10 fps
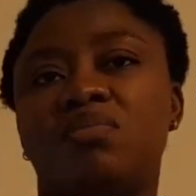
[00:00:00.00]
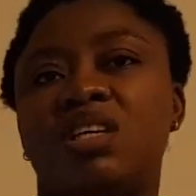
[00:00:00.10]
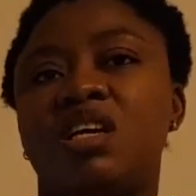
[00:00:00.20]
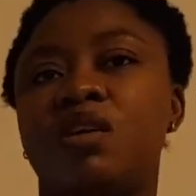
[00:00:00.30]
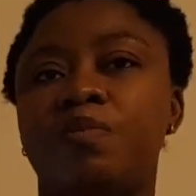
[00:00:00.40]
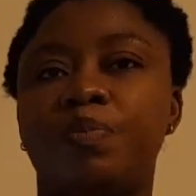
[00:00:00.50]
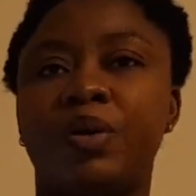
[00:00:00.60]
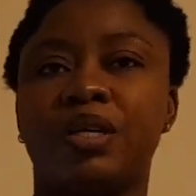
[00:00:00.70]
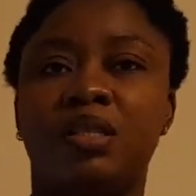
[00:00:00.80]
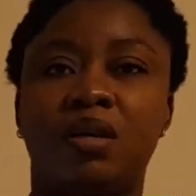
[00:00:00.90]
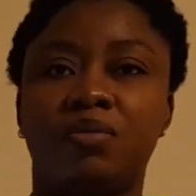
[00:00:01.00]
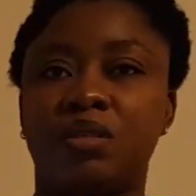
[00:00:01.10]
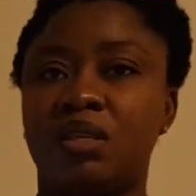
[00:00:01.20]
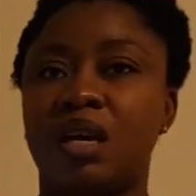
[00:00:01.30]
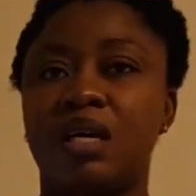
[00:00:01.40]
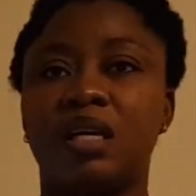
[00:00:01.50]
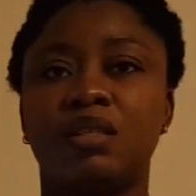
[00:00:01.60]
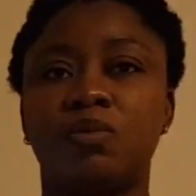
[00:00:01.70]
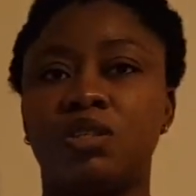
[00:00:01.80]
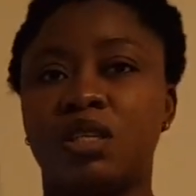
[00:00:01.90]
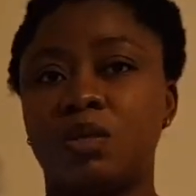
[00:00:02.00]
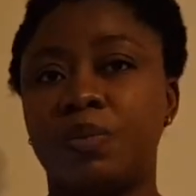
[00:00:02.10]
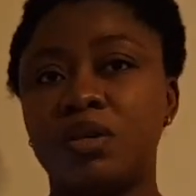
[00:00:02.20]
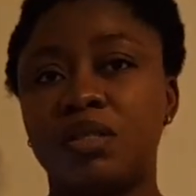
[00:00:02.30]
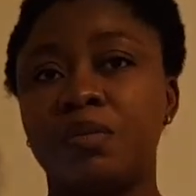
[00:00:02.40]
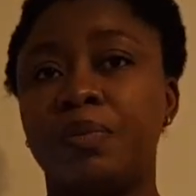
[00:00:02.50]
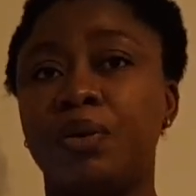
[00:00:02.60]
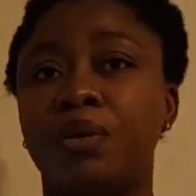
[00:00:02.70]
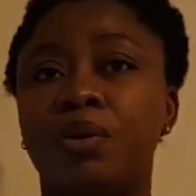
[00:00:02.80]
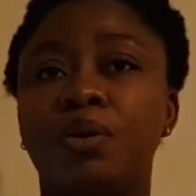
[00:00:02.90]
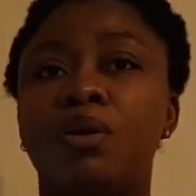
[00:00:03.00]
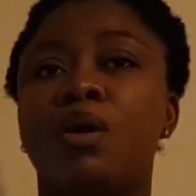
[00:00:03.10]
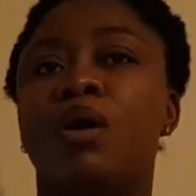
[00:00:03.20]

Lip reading: keep pets outside as much as possible.